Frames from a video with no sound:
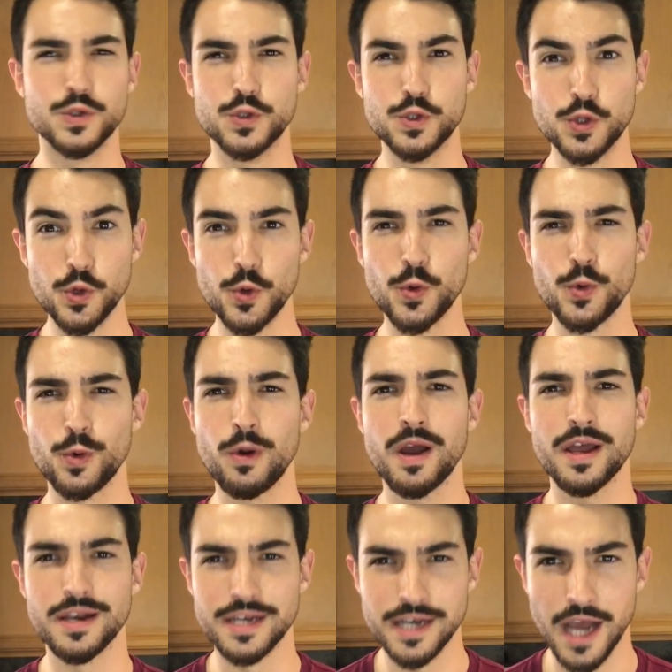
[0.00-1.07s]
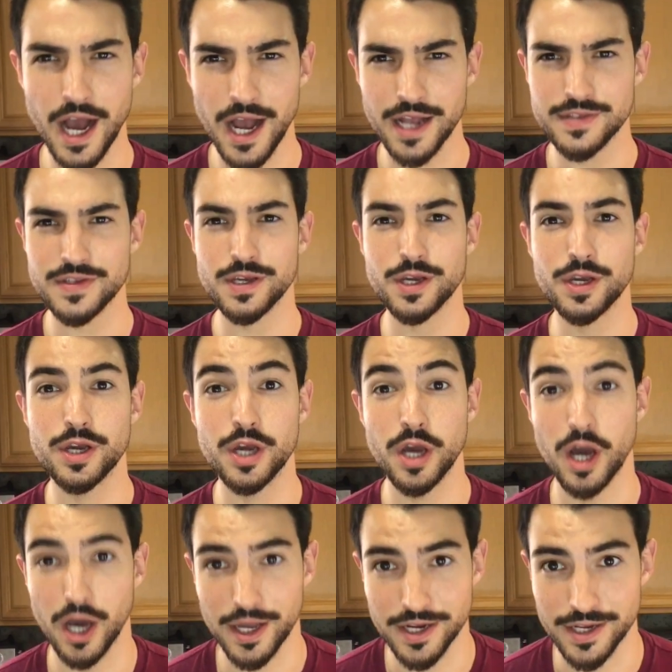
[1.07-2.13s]
do not
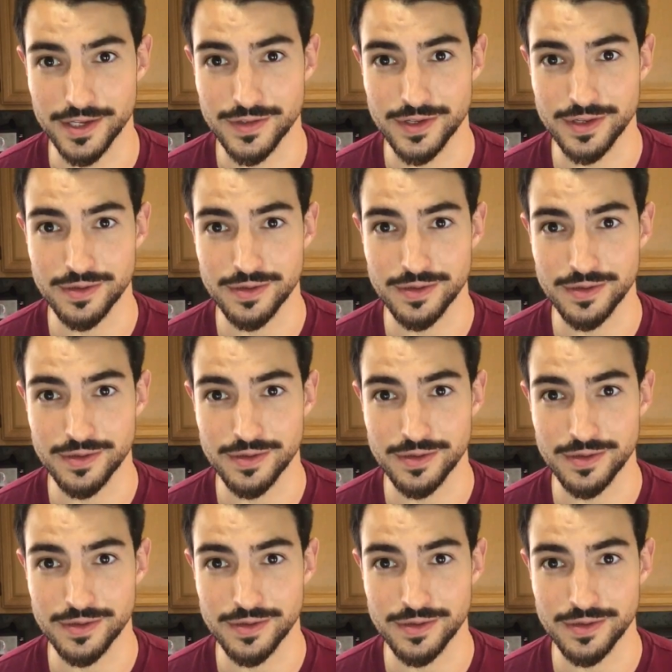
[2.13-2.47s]
cut it.